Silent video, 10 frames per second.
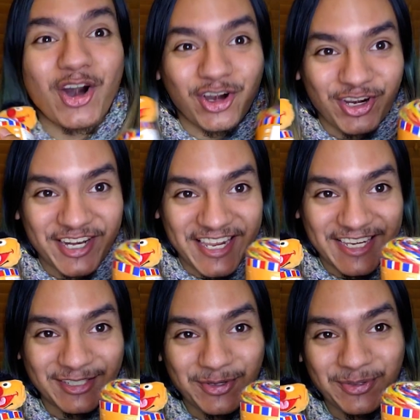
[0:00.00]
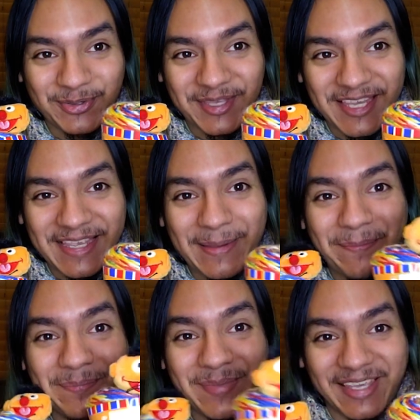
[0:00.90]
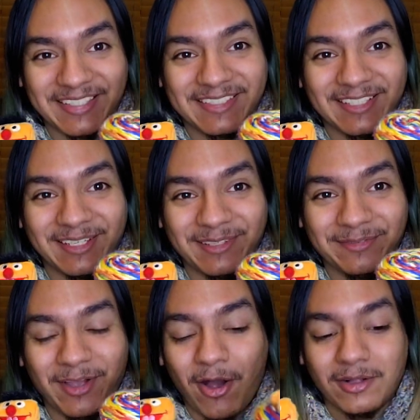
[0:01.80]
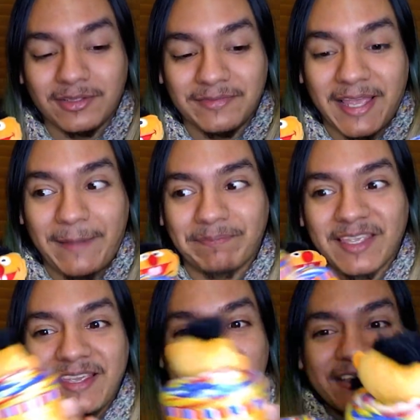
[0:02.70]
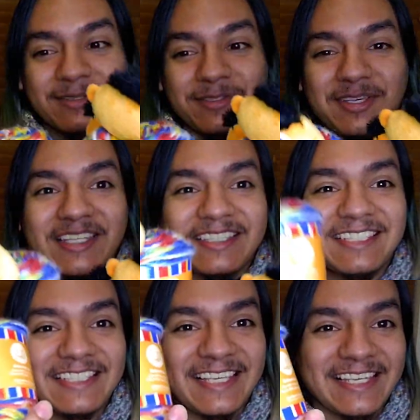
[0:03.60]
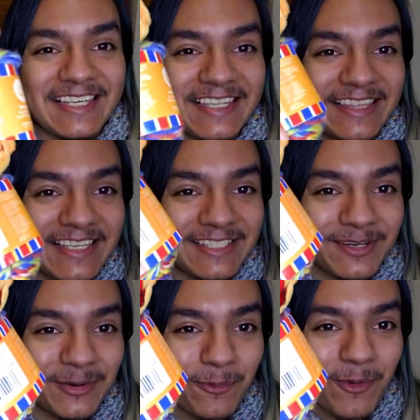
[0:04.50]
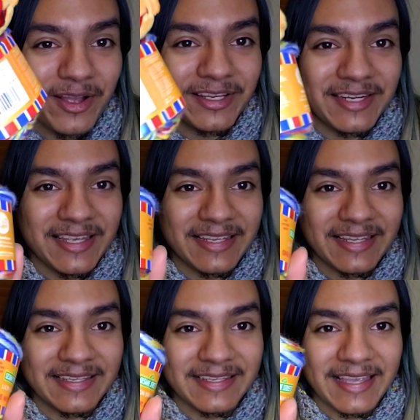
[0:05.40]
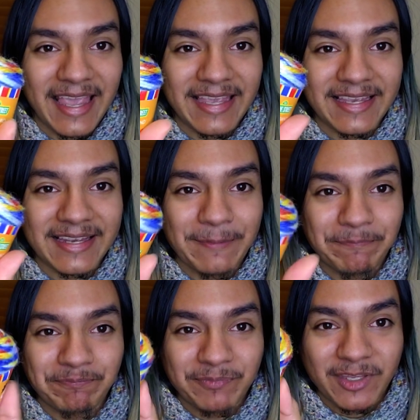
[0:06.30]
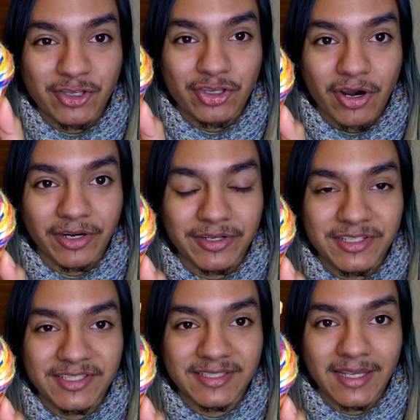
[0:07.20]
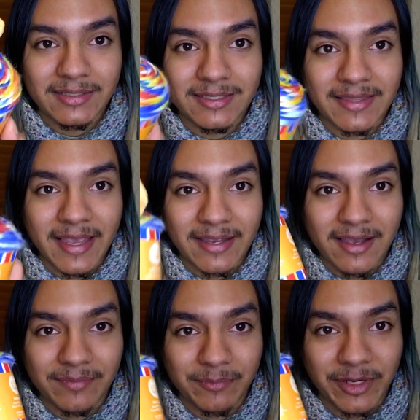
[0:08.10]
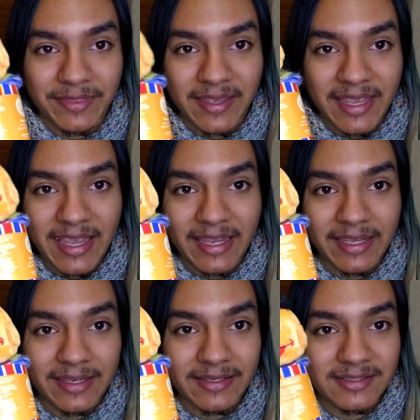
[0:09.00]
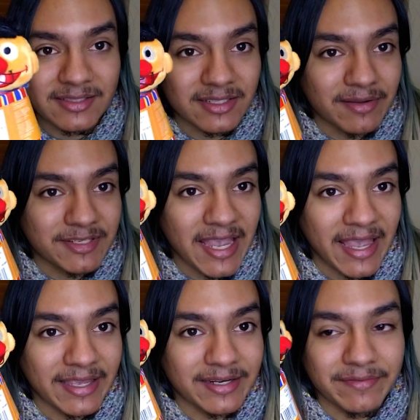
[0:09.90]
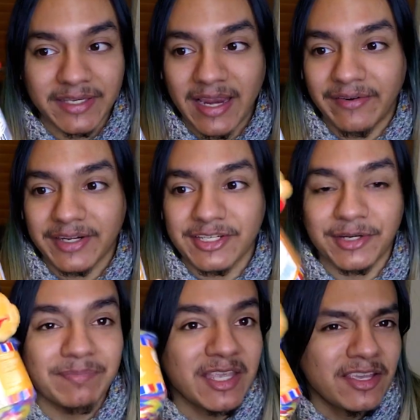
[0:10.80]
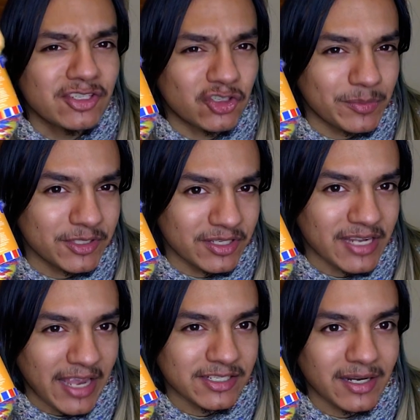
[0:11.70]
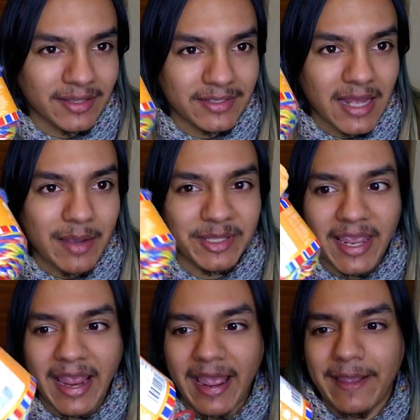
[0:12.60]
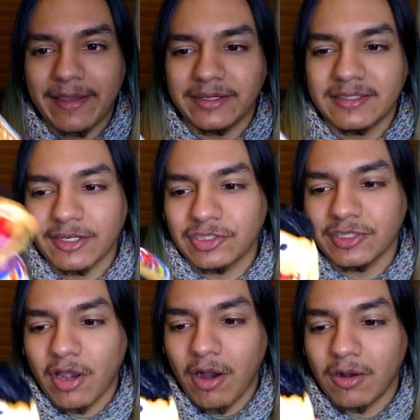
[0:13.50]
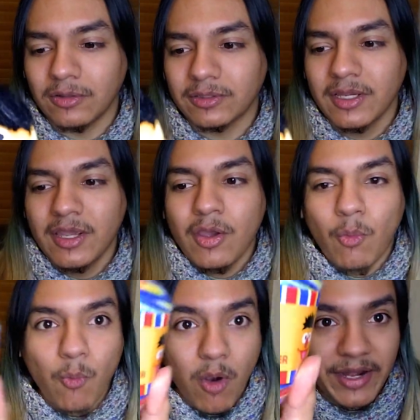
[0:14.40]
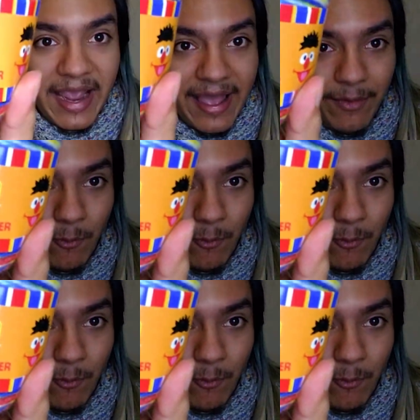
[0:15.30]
Ernie to the mix of all of that. So as you can see, these are one cake yarn sets that come with a stuffed head of the character. So you're supposed to attach it at the top of the hat, and it's actually called One Hat